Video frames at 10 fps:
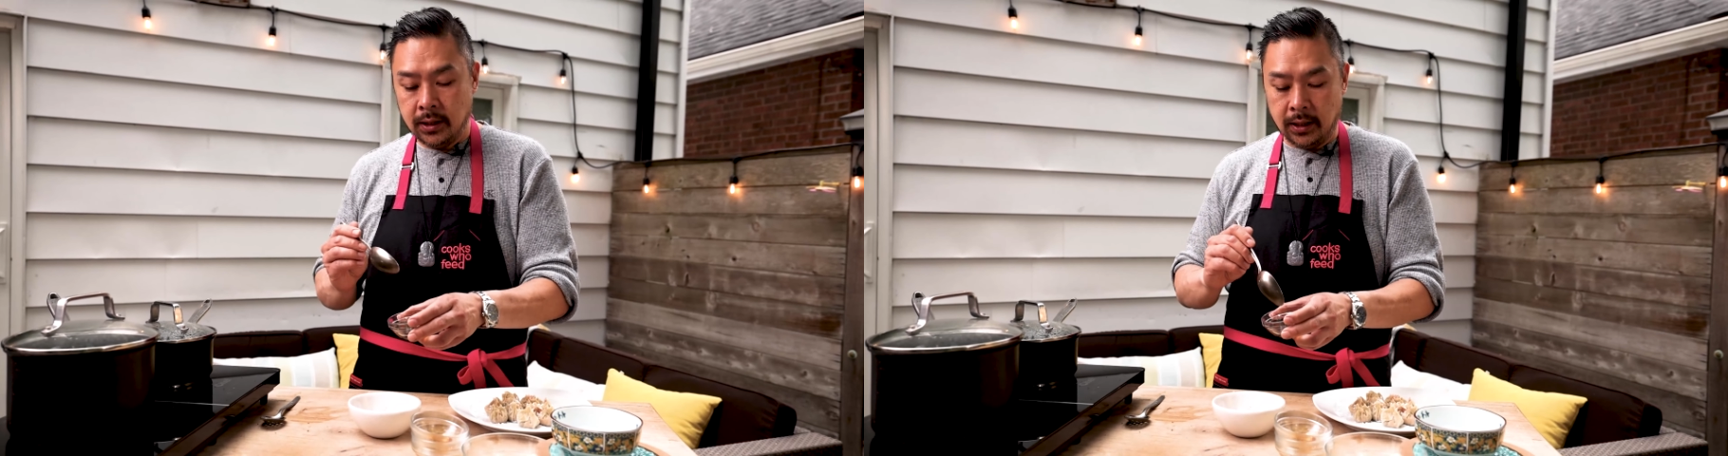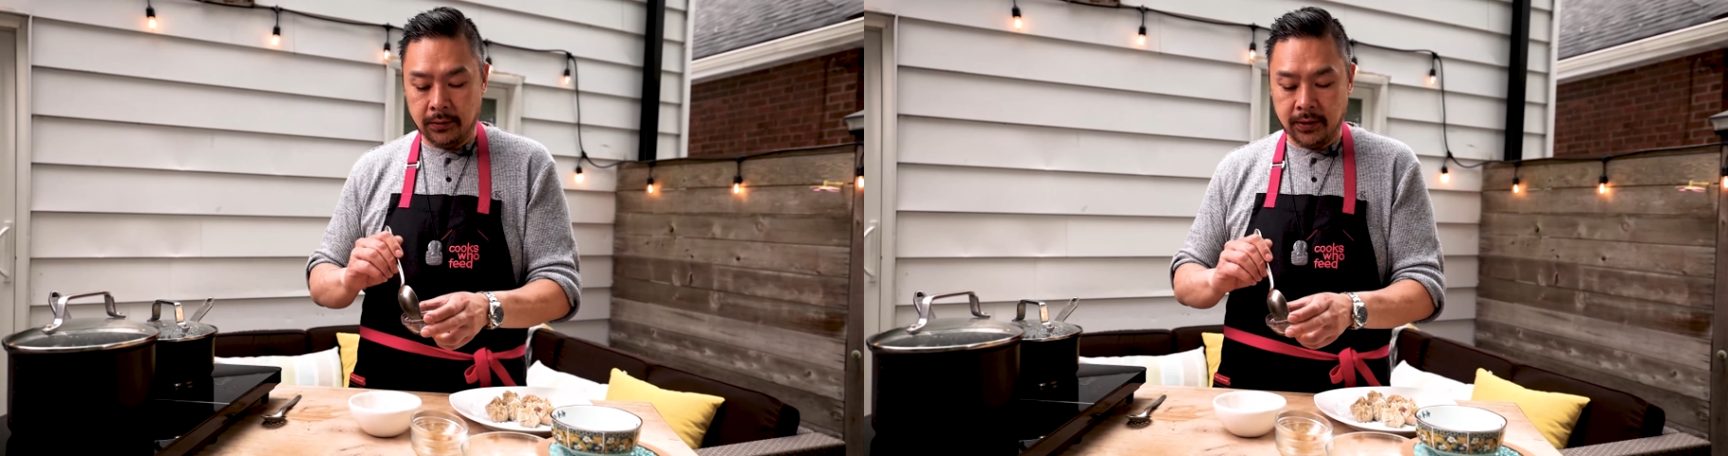
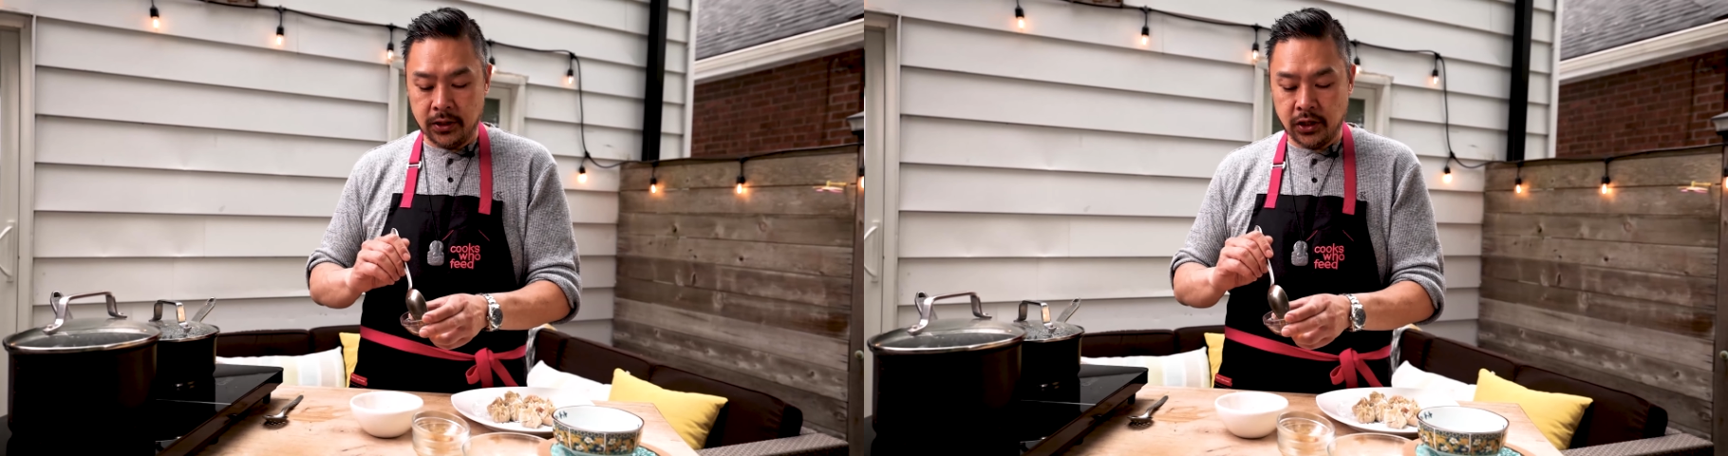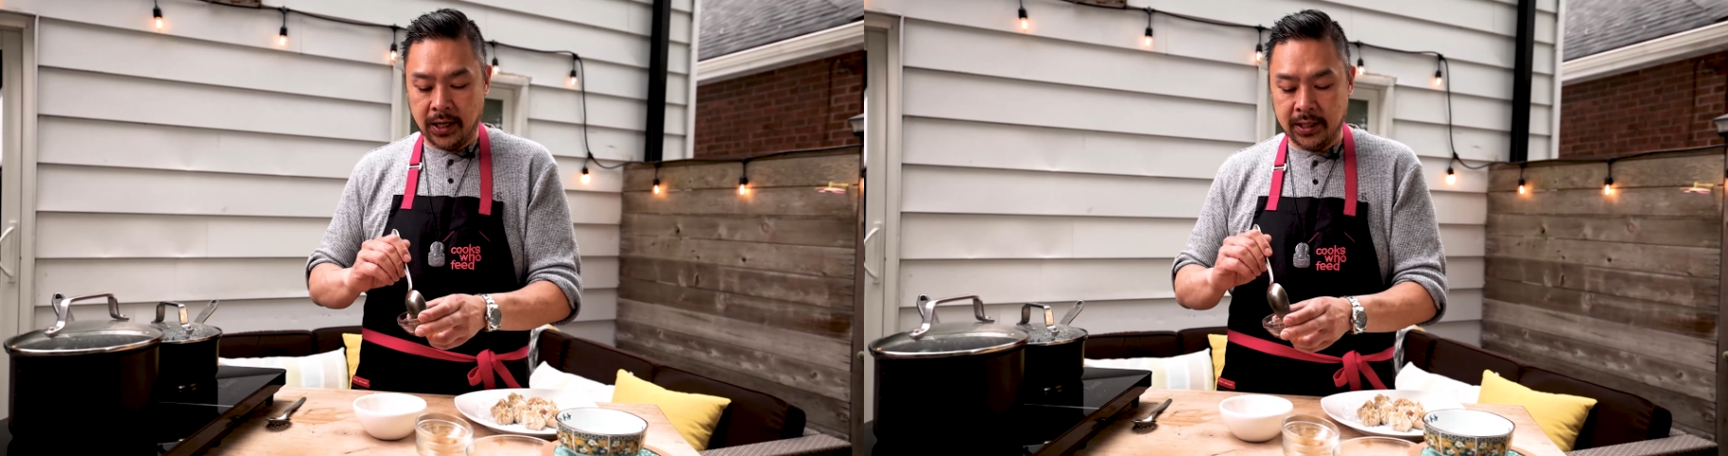of a
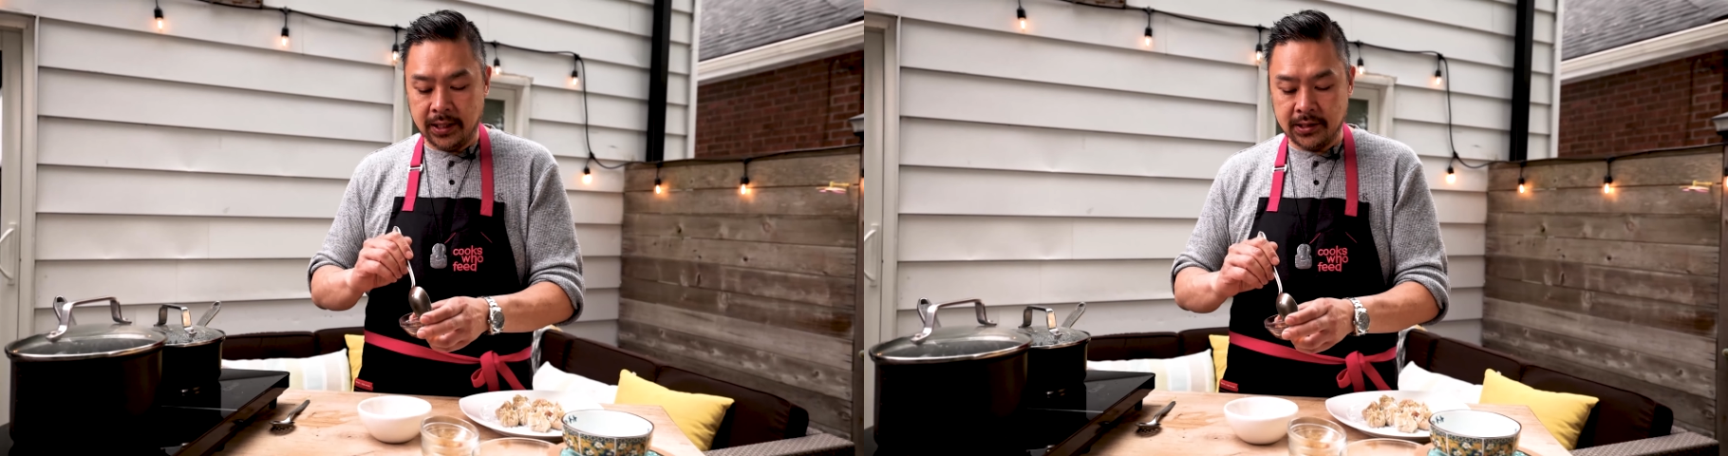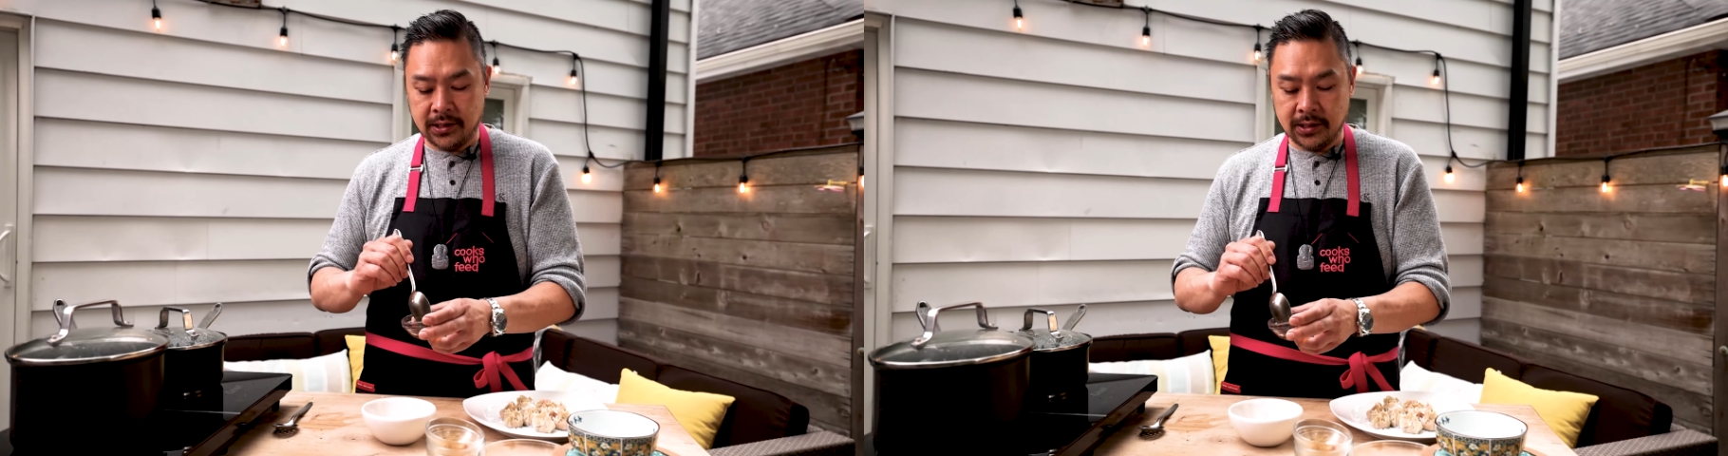Chinese